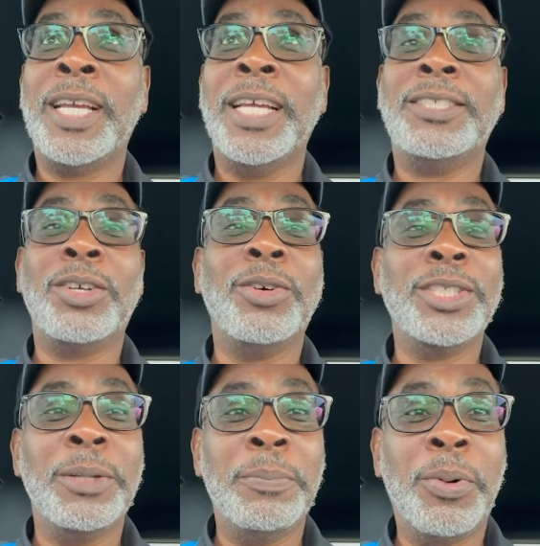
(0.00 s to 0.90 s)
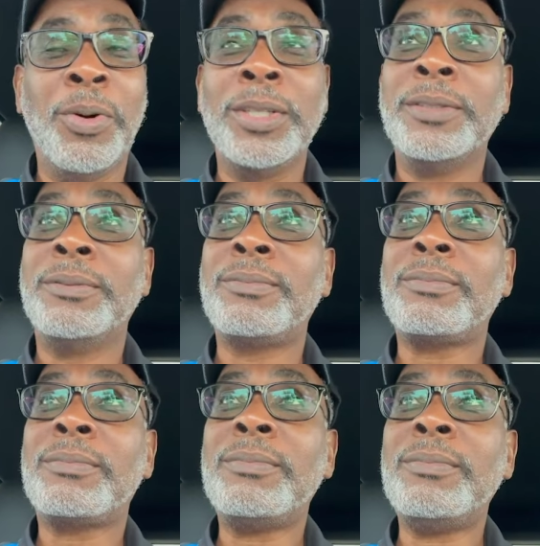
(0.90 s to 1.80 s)
And so it's important
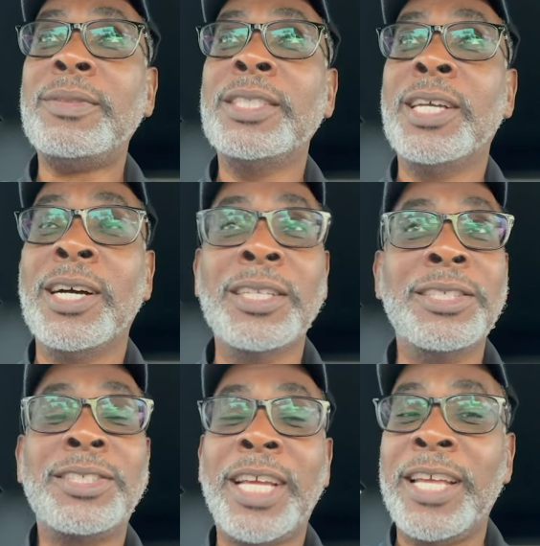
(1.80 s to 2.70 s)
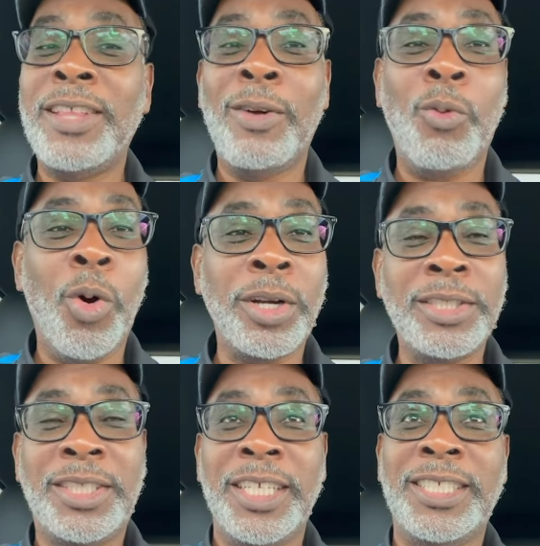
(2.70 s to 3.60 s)
to understand that water
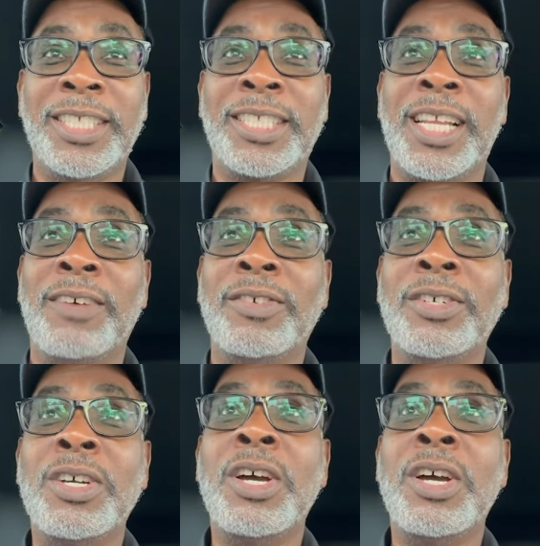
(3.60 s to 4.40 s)
seeks its level.